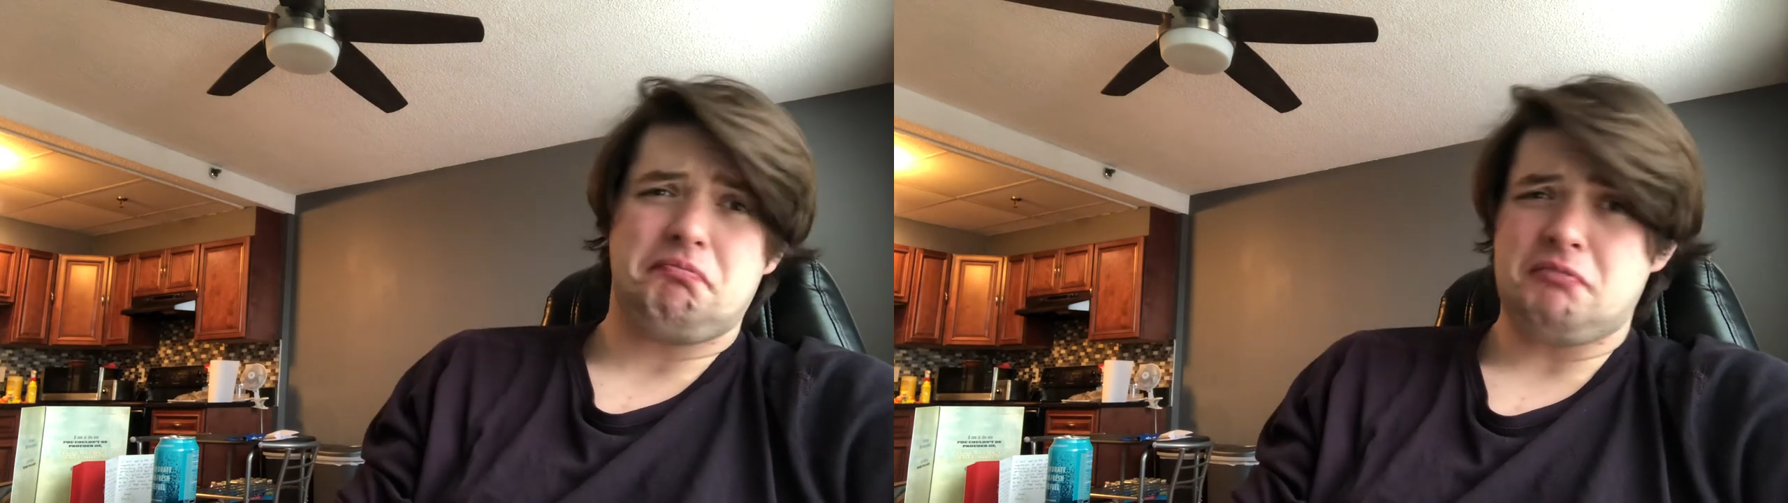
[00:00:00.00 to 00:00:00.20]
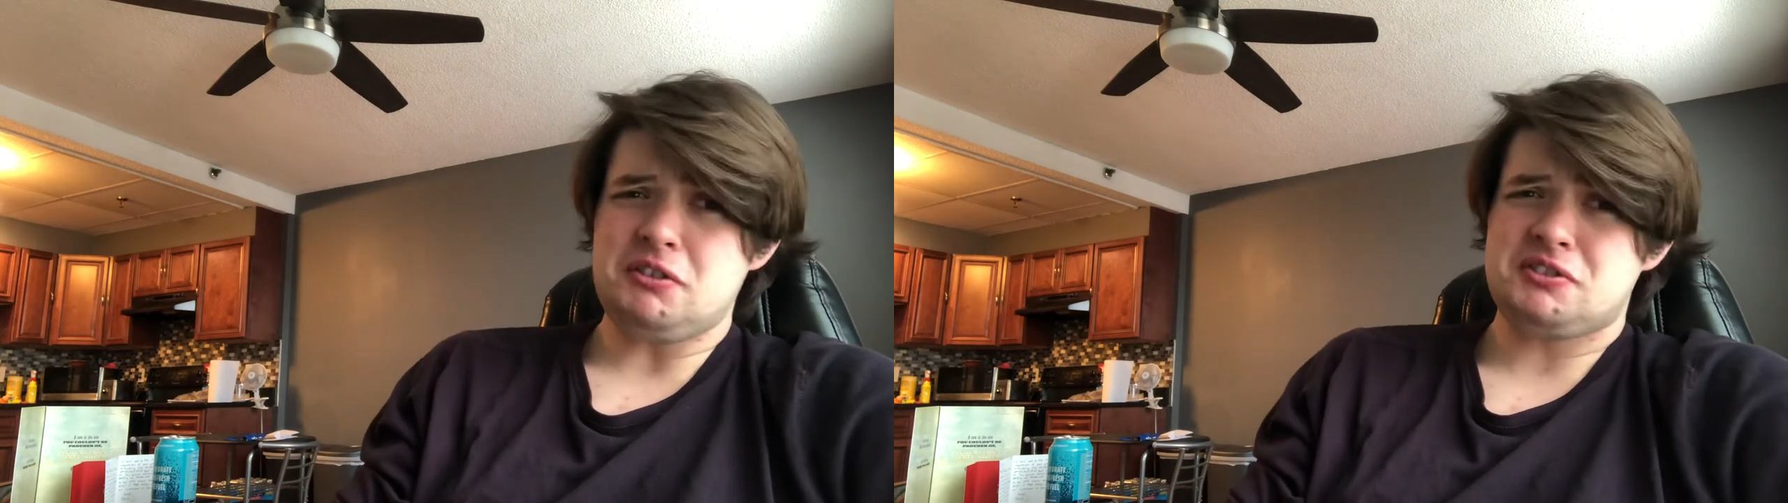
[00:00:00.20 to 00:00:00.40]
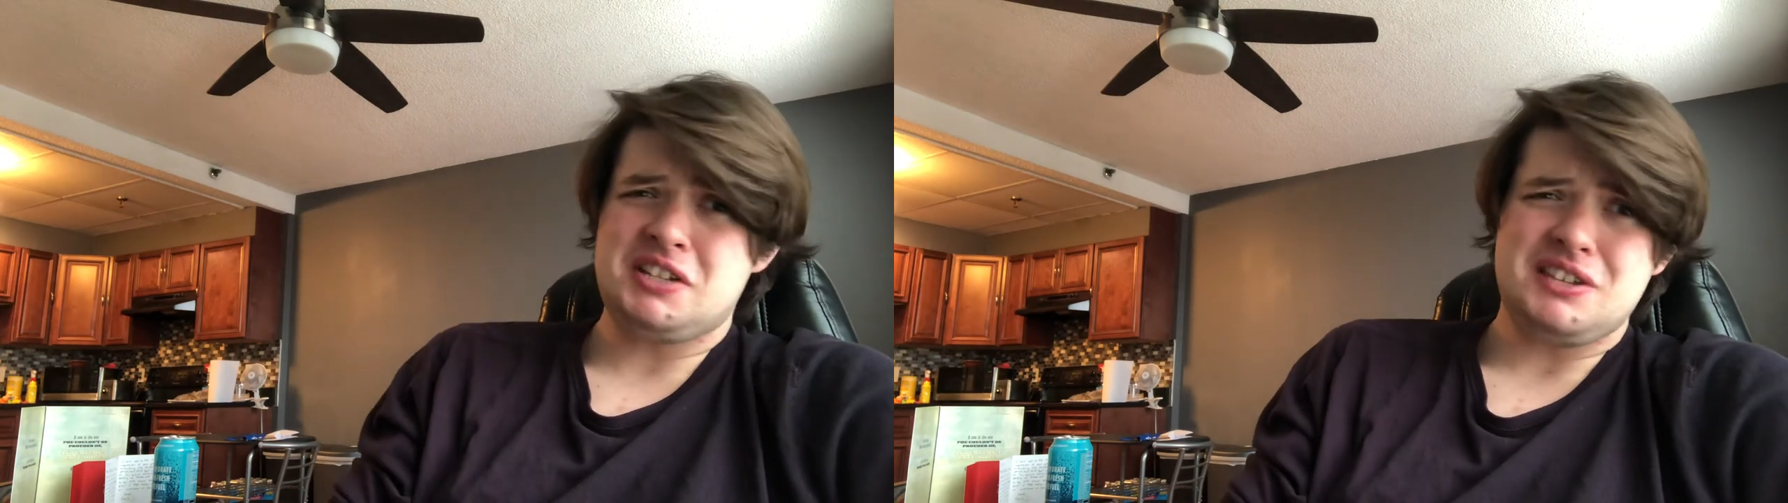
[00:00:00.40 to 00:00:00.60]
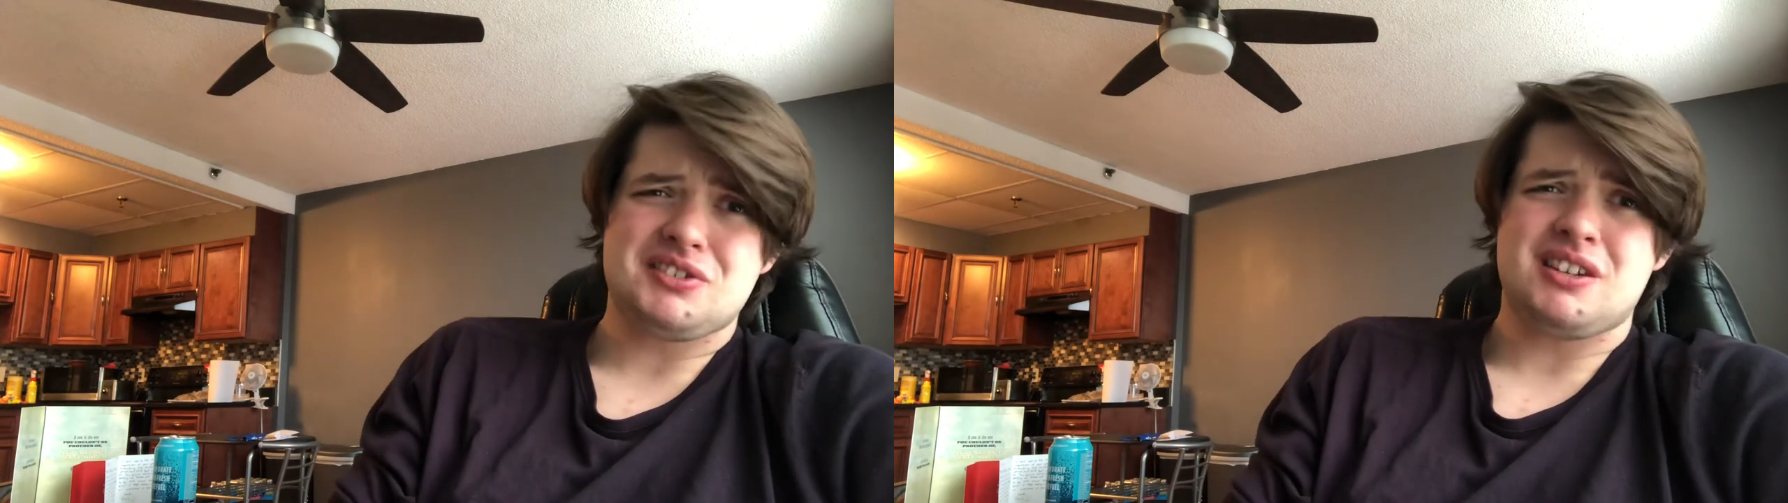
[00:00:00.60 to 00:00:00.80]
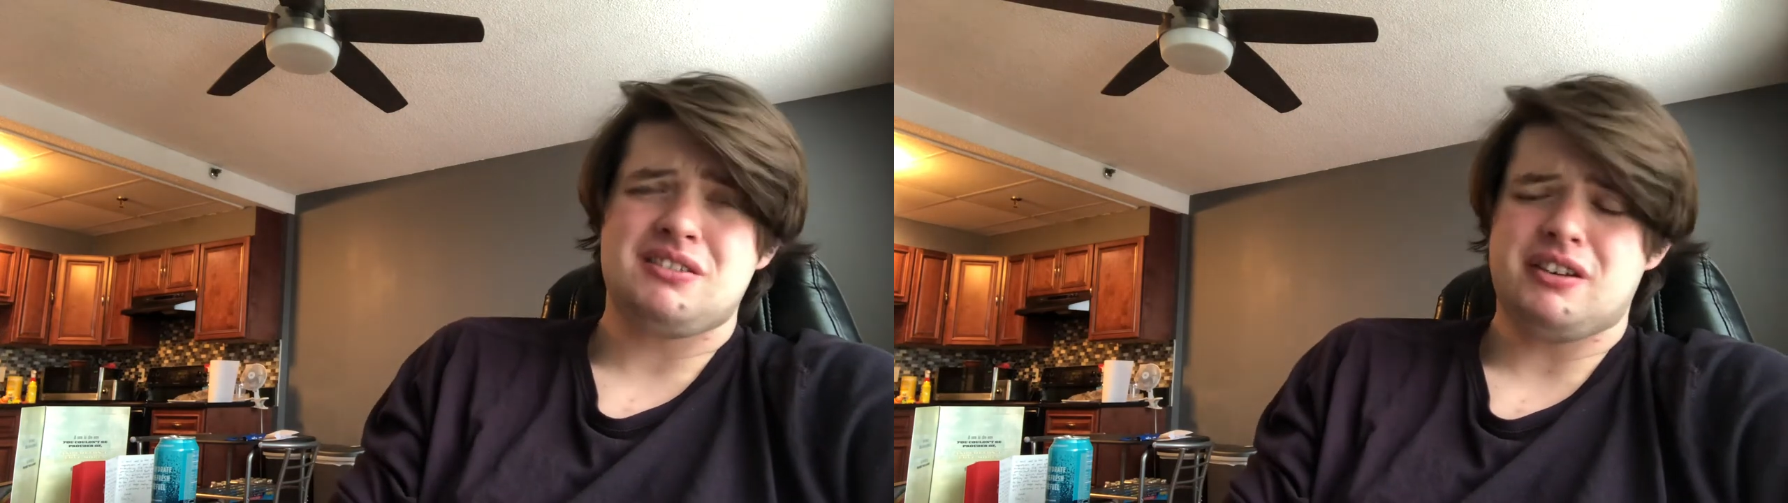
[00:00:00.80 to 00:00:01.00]
just
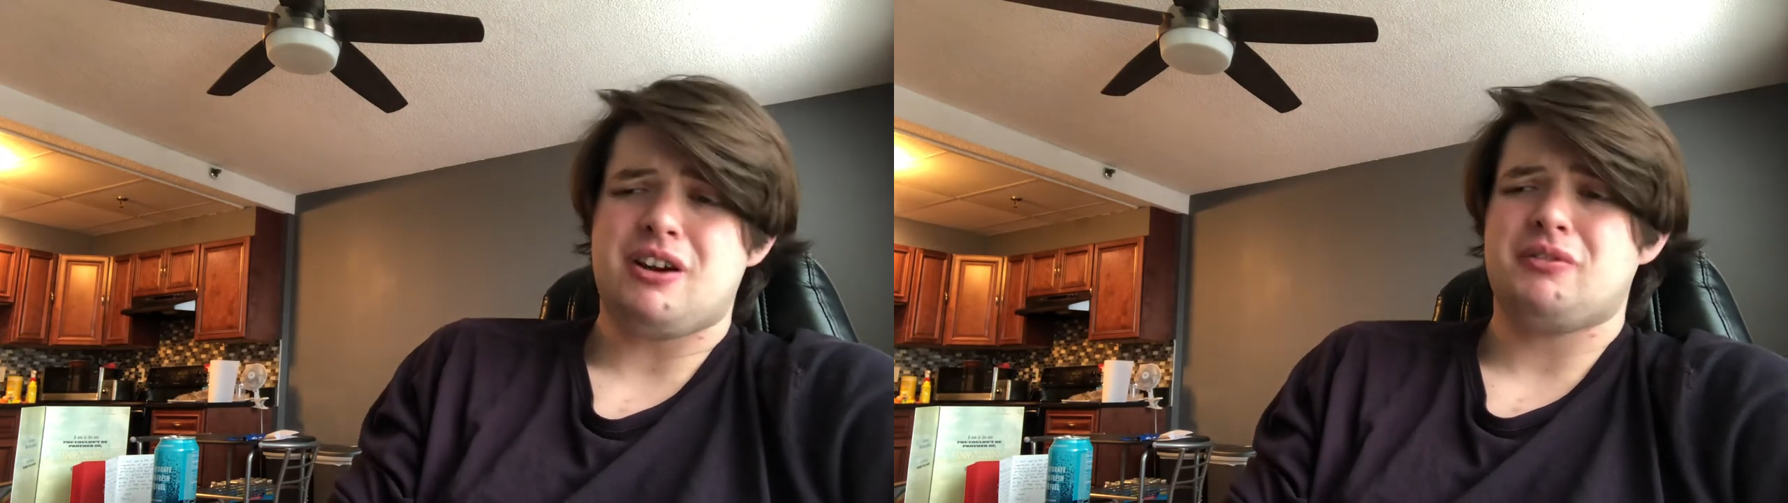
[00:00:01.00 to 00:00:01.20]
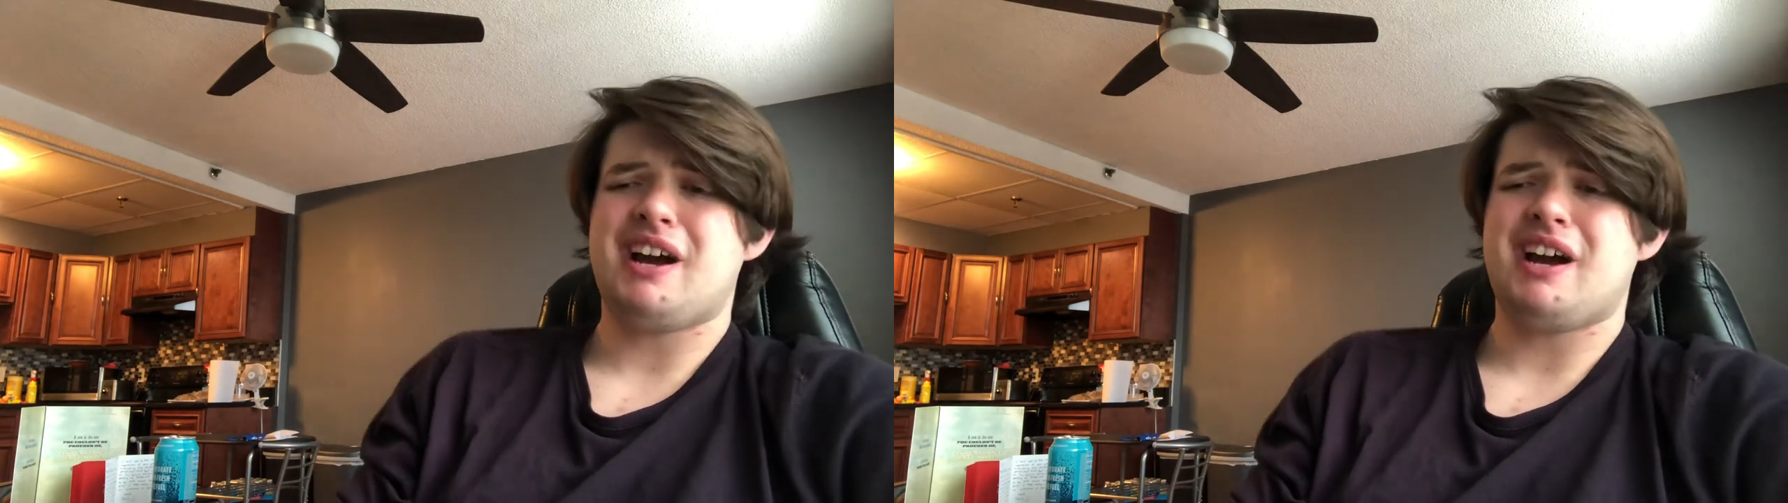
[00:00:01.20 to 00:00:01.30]
decent, you know,